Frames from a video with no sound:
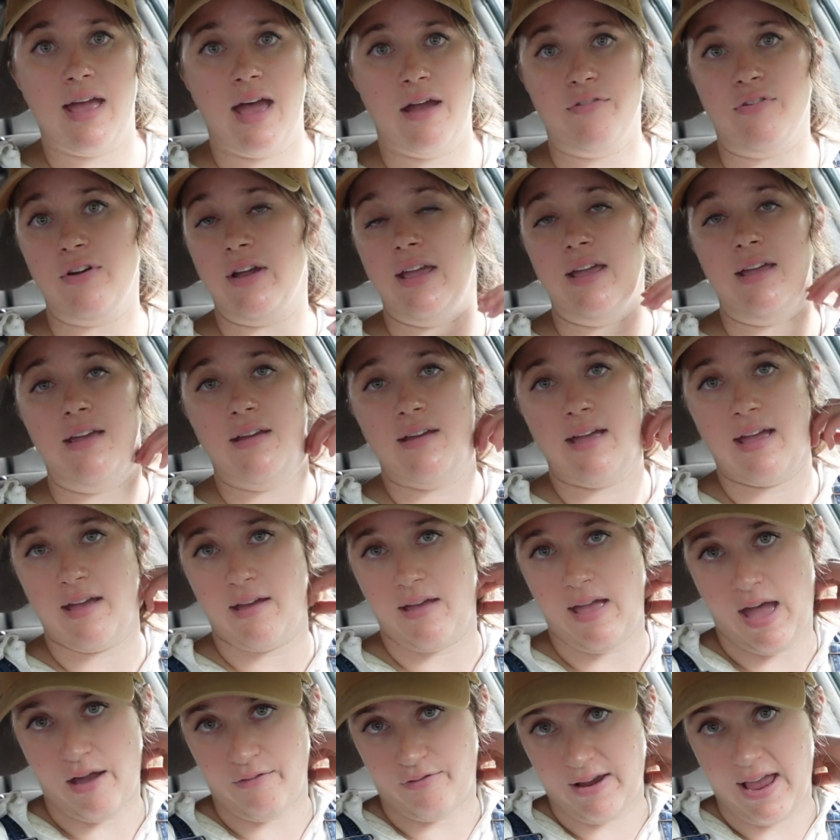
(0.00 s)
every
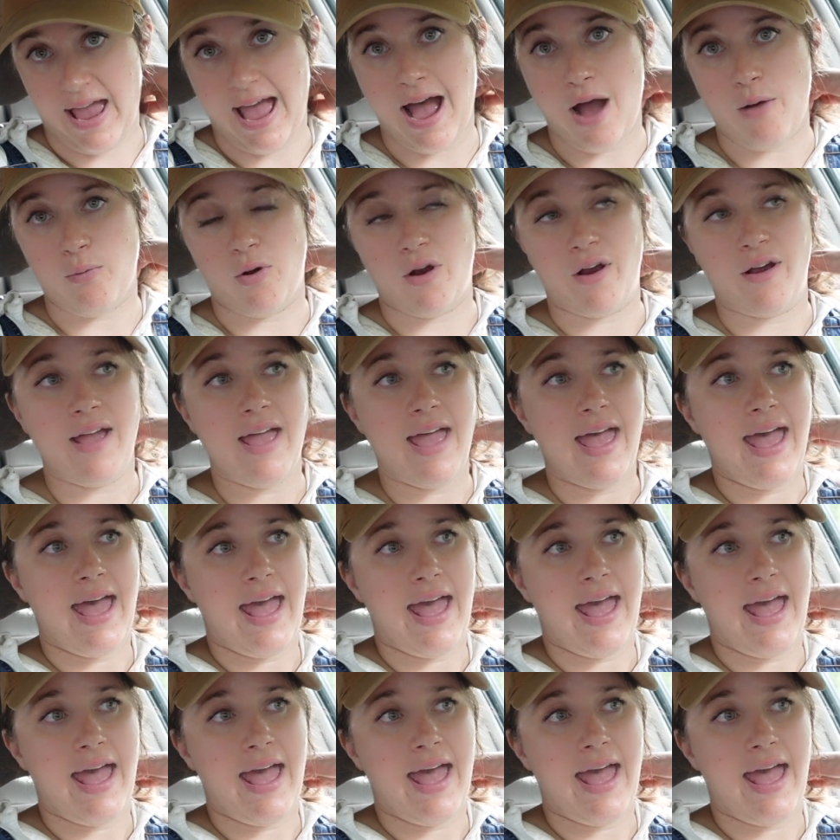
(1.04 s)
hour.